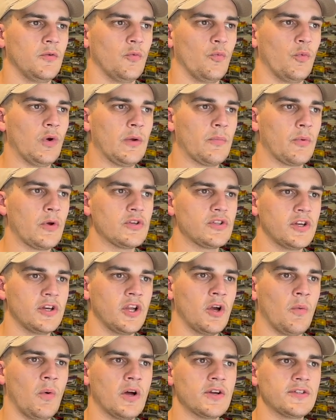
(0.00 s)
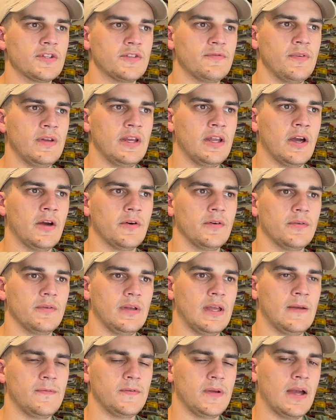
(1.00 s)
We appreciate y'all watching this video.
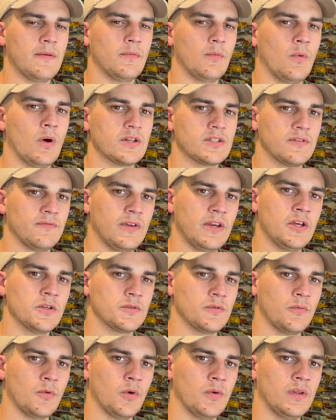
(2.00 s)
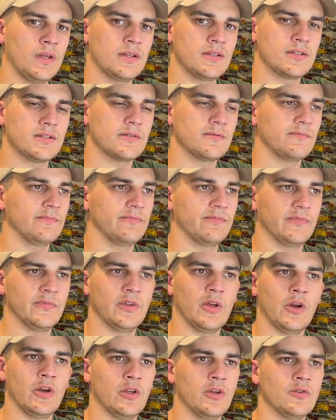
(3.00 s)
If you haven't watched the videos before this,
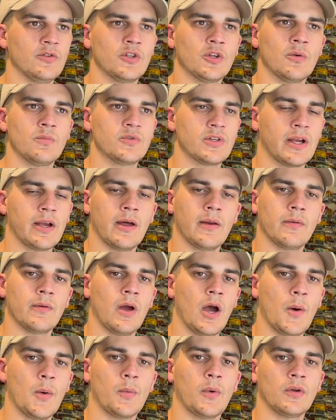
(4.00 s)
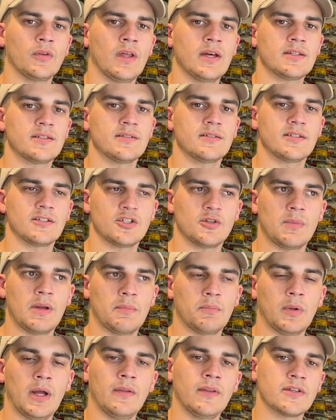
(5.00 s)
go to YouTube, check out Humminbird Lessons. It should be a
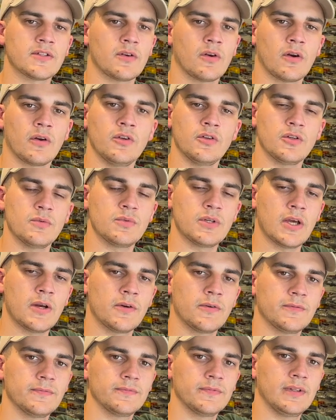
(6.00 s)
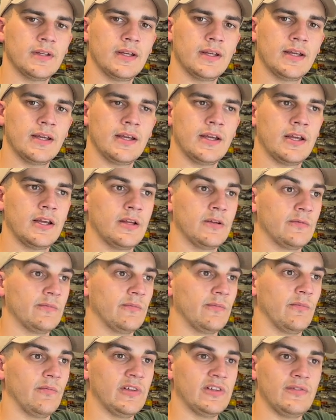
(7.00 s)
playlist on our YouTube channel.
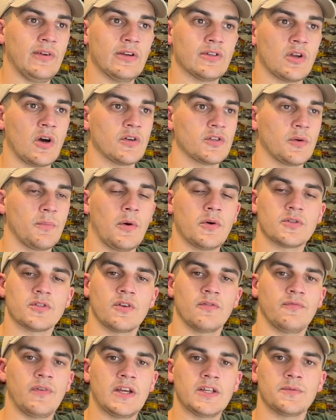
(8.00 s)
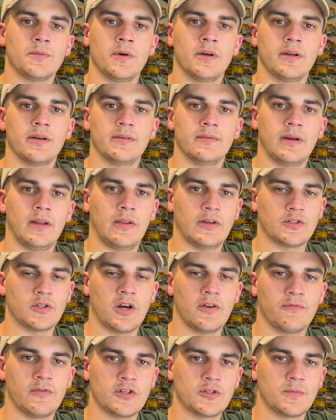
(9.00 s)
These videos are also posted on Facebook,
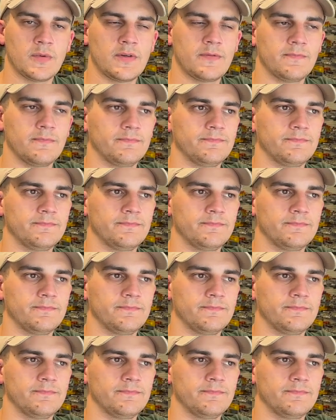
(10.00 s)
Electronic Fisherman.